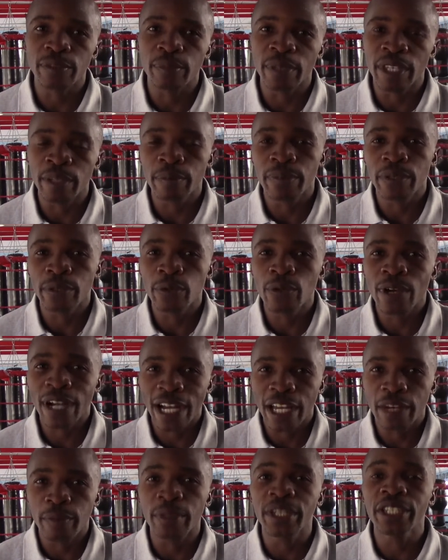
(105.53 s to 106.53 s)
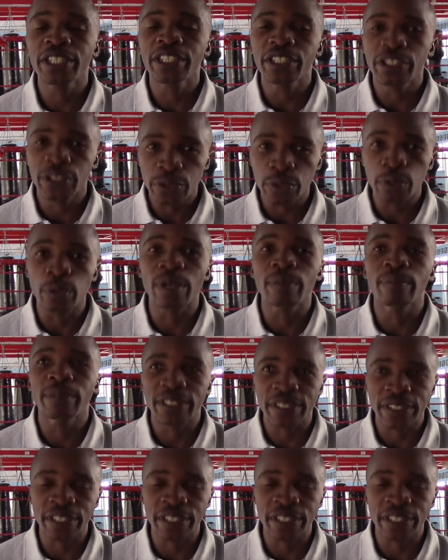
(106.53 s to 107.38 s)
maybe who can't make it to Wembley